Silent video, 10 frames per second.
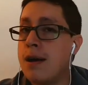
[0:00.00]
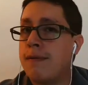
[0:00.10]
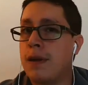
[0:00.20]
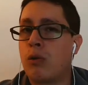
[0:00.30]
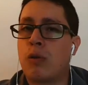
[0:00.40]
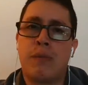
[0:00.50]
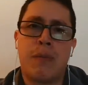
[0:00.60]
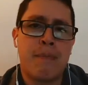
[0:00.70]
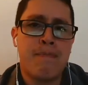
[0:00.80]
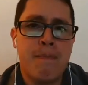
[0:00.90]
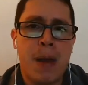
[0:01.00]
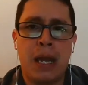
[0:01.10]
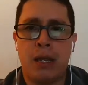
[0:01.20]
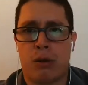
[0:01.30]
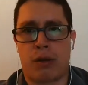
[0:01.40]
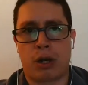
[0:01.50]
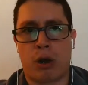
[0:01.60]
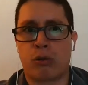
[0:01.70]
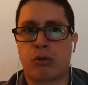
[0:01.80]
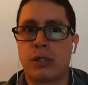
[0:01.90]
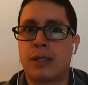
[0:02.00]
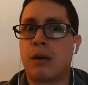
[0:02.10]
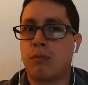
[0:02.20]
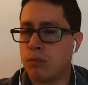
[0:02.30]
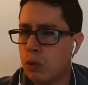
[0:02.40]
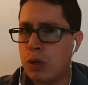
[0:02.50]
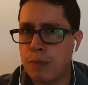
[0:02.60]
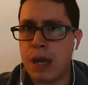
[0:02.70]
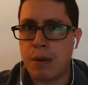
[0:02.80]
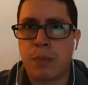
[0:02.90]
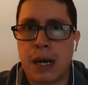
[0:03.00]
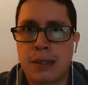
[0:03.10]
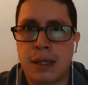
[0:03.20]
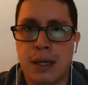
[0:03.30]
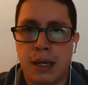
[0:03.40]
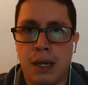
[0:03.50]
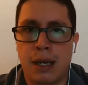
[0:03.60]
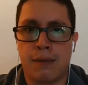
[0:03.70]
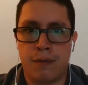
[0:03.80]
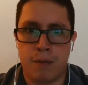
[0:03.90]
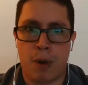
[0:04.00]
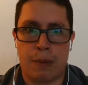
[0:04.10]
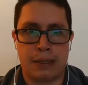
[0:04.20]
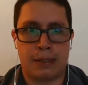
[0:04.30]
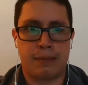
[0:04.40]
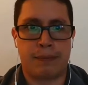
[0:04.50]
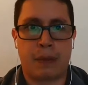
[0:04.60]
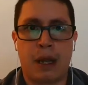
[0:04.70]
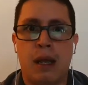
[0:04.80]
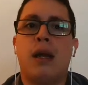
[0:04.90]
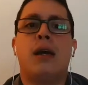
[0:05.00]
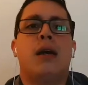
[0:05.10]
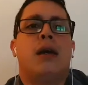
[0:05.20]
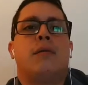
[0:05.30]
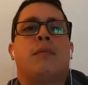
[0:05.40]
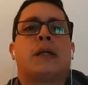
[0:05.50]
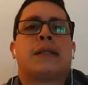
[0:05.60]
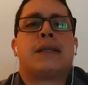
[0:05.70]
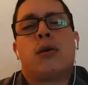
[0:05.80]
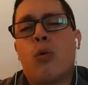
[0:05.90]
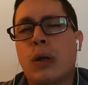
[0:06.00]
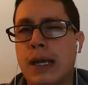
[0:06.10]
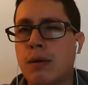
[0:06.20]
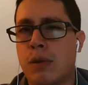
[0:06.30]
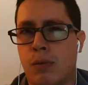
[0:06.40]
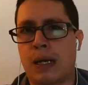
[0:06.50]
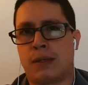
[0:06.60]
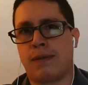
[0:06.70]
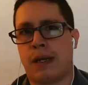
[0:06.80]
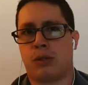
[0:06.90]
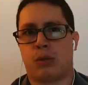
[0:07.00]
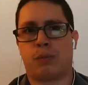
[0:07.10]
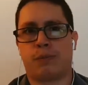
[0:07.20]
followed by many other countries that will be appraised in a few moments. But what are the rights of nature?